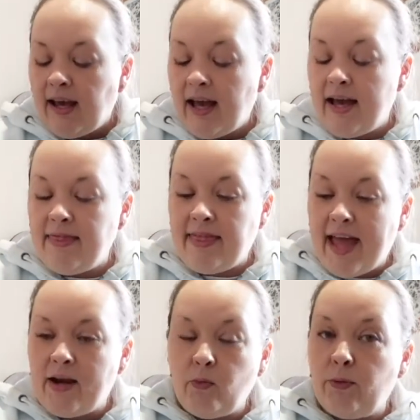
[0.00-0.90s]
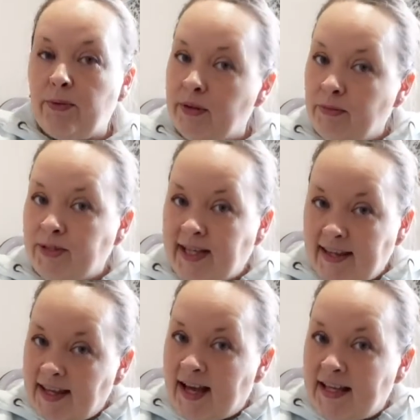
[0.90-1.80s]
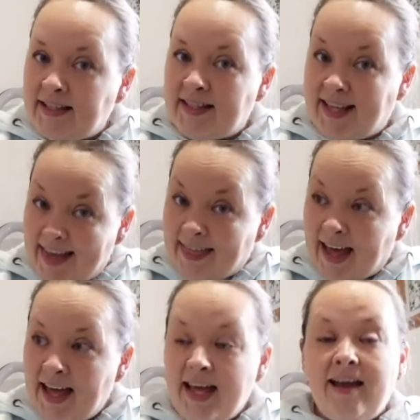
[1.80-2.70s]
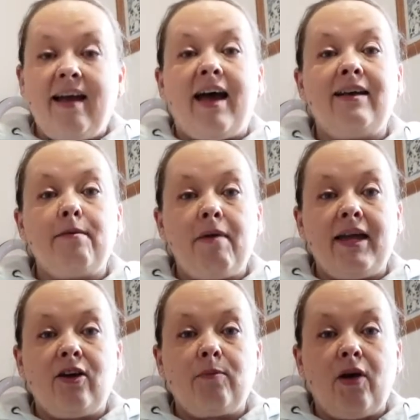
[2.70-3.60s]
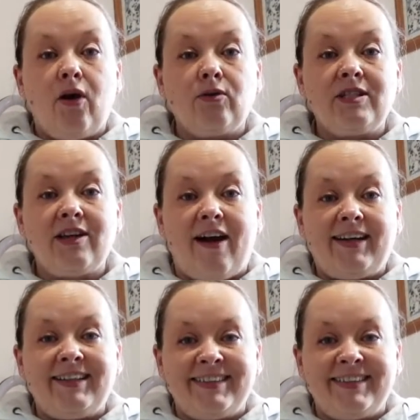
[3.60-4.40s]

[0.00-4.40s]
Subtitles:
and then we'll put them all together and make up the whole design.